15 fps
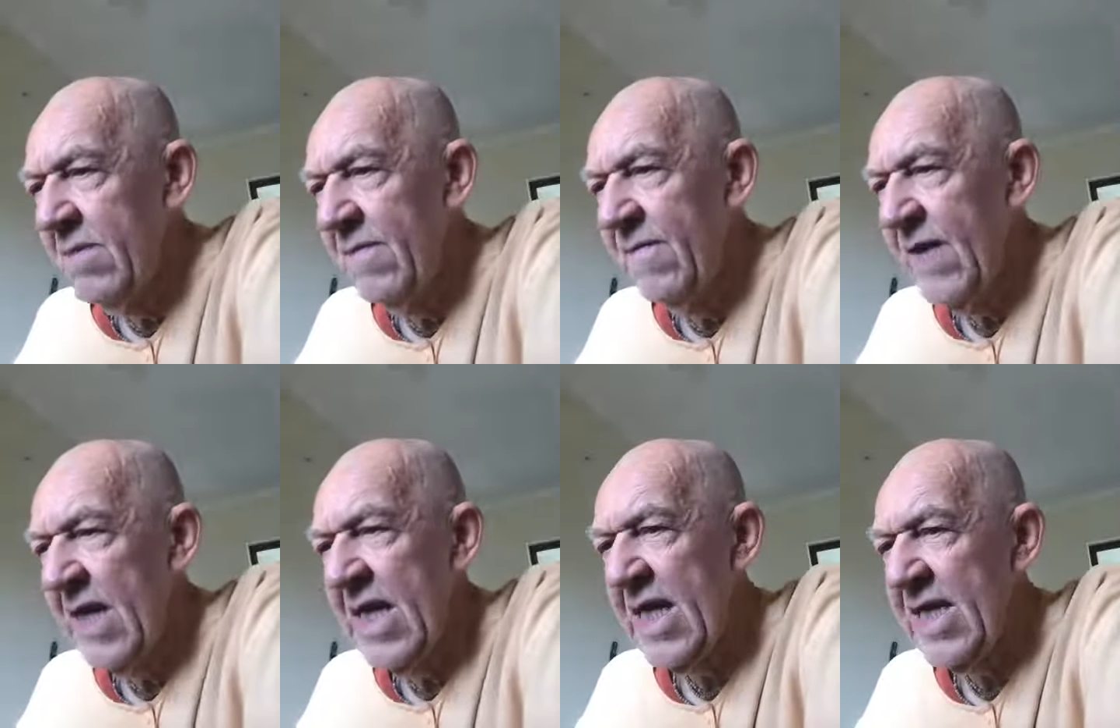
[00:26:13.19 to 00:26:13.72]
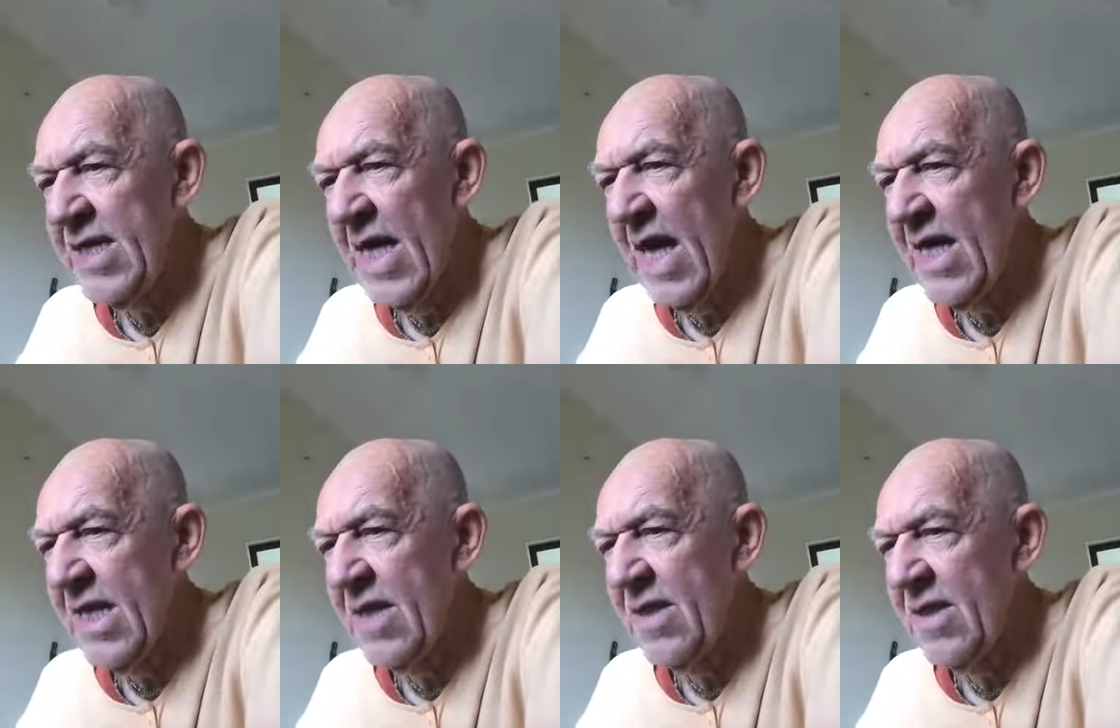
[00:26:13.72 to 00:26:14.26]
Vedic
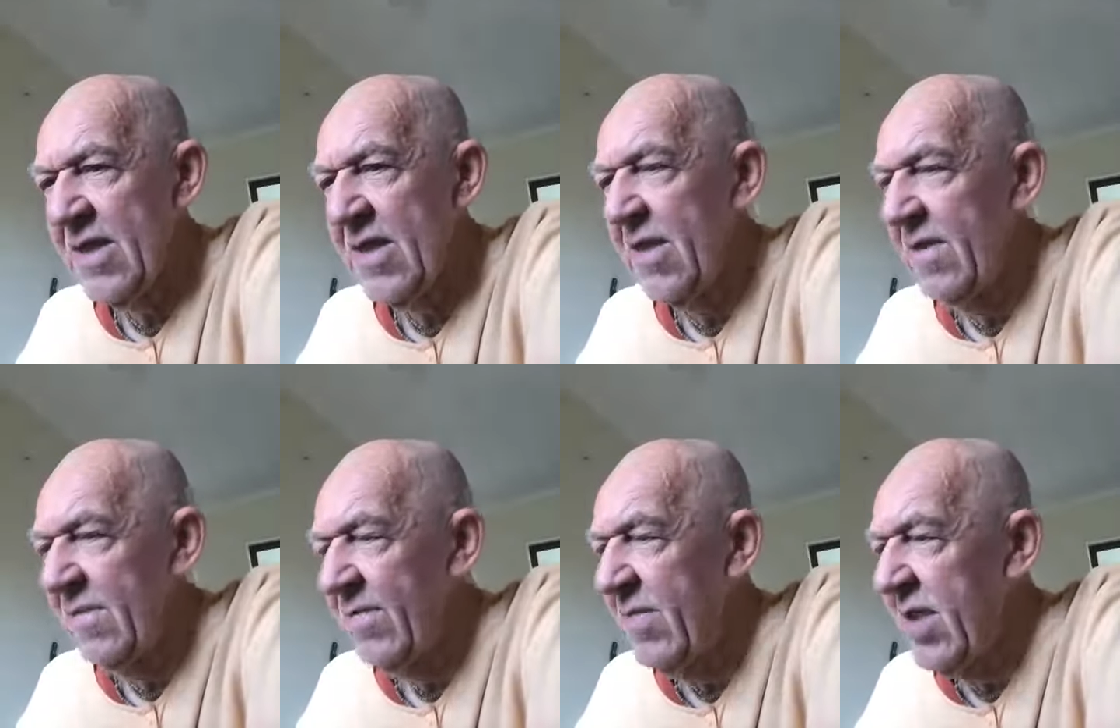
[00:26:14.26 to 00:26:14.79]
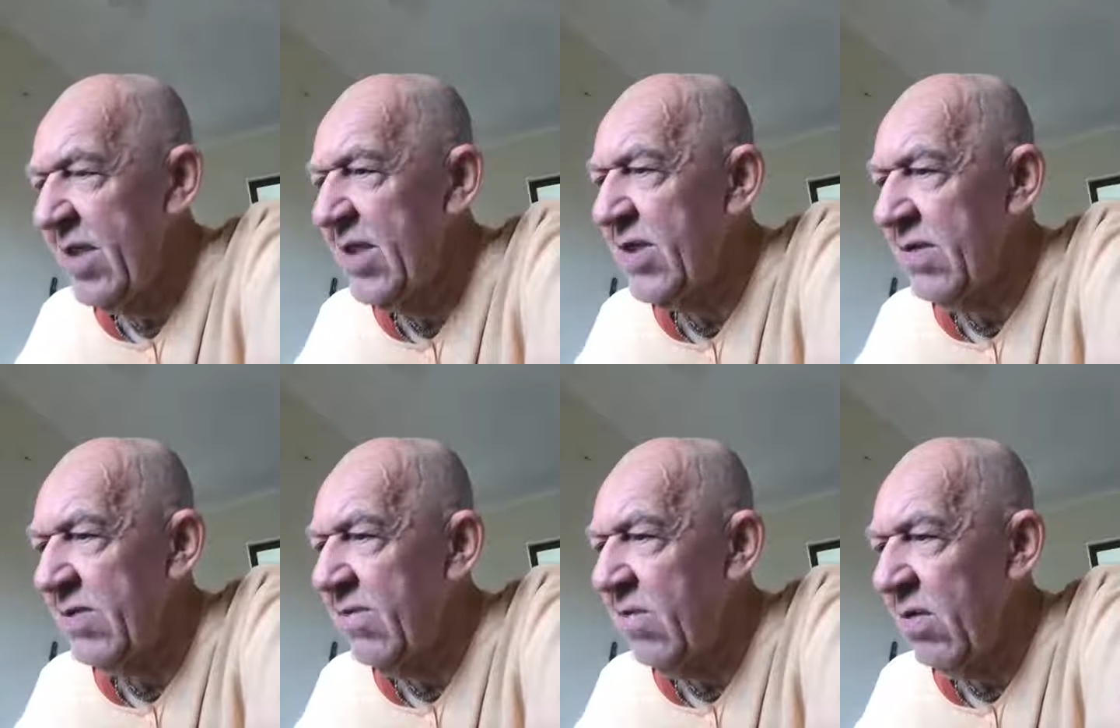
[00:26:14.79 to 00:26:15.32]
science
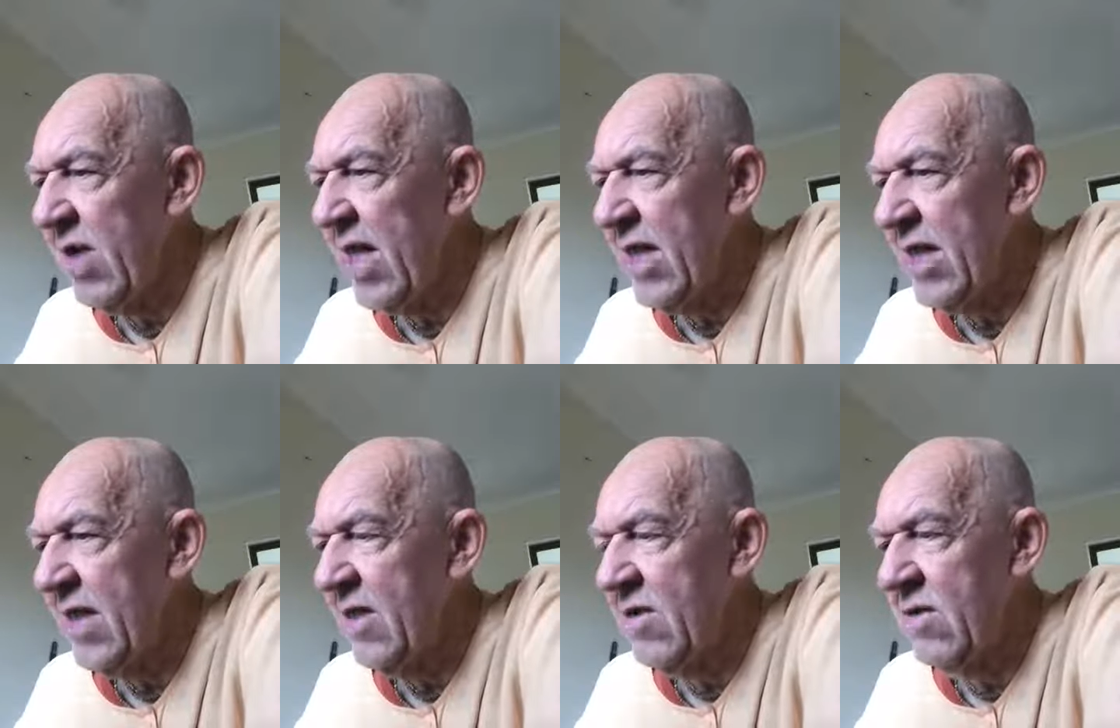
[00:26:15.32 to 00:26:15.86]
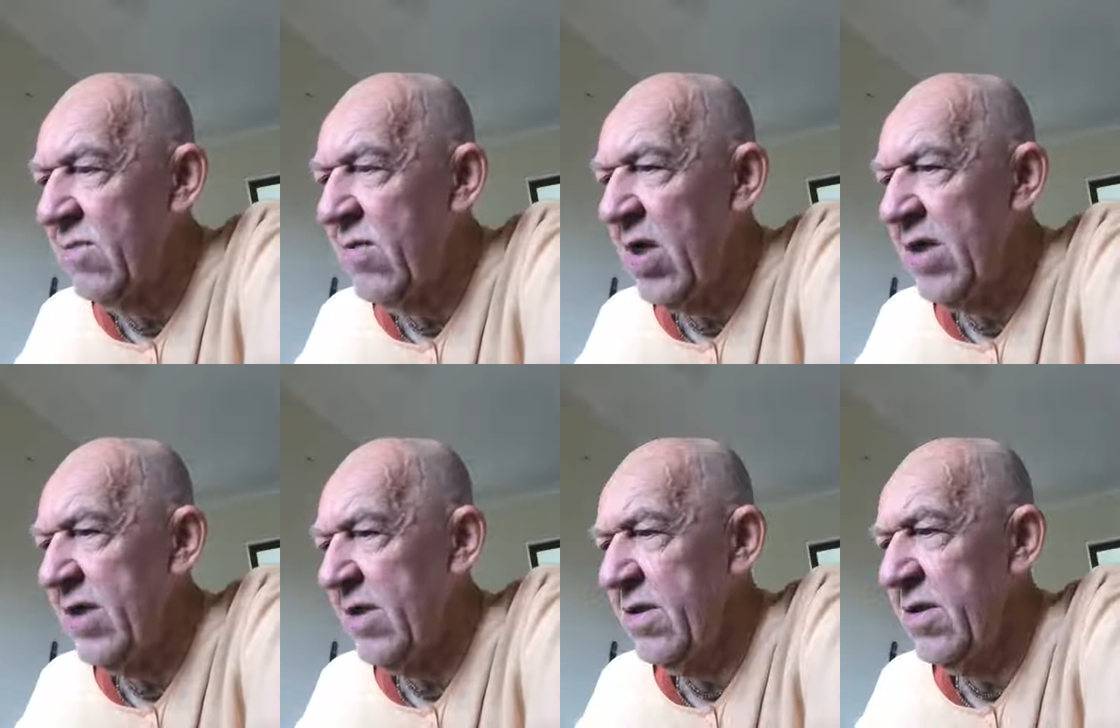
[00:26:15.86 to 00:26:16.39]
is related to
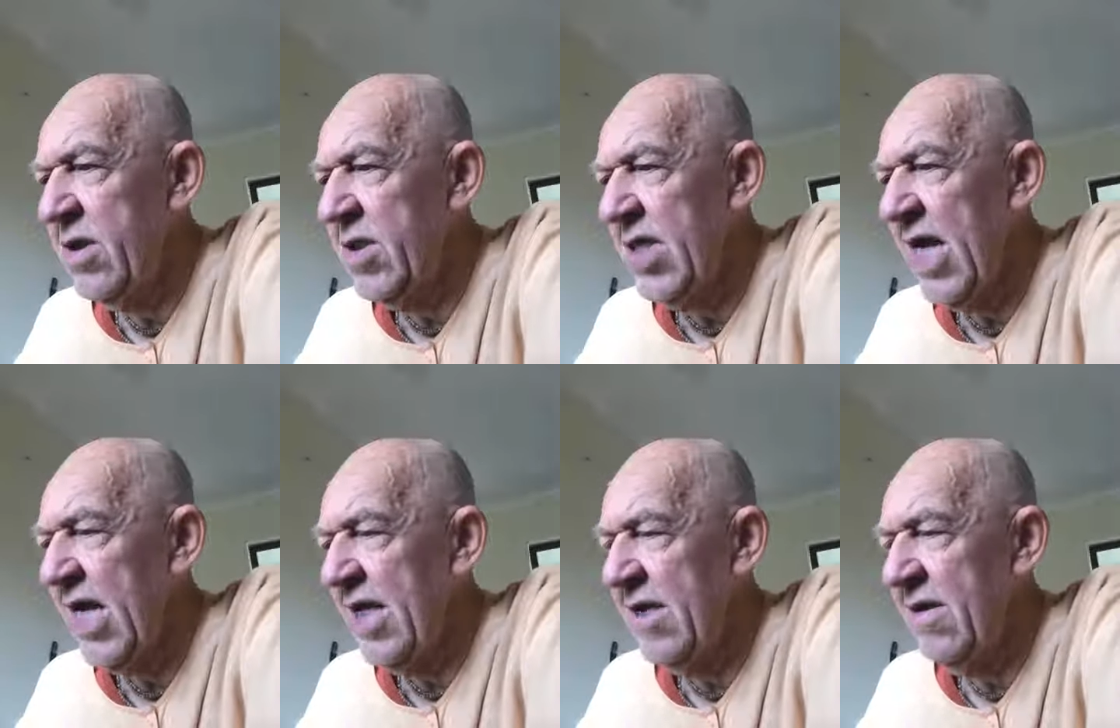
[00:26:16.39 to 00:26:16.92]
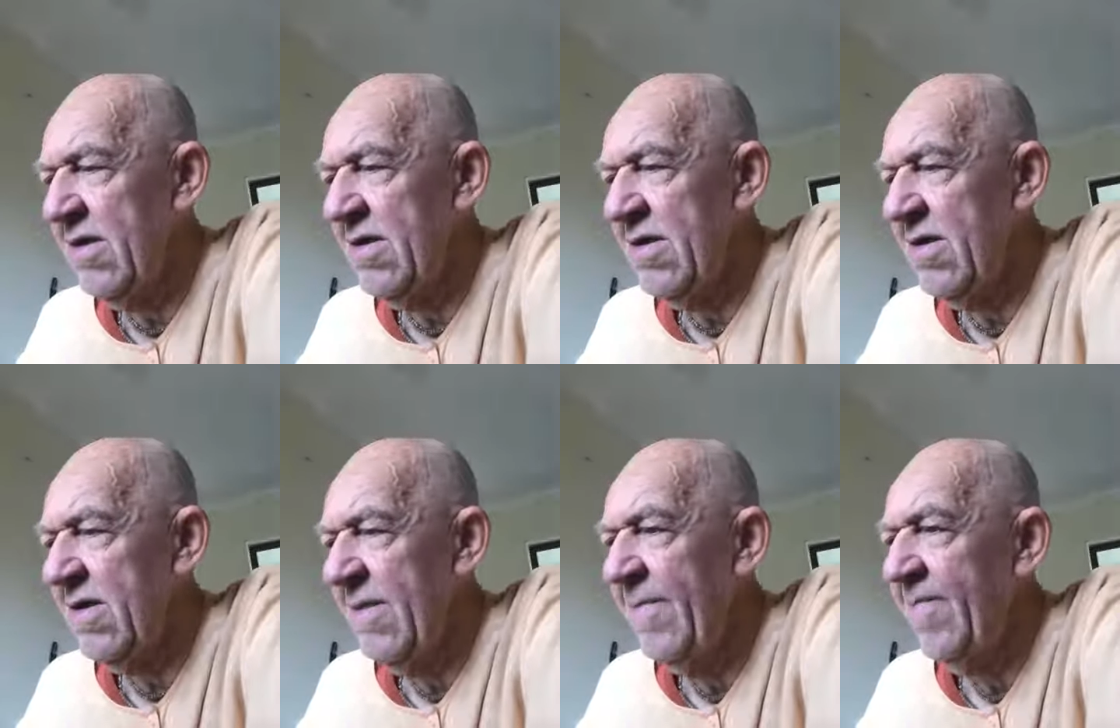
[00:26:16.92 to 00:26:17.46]
modern science.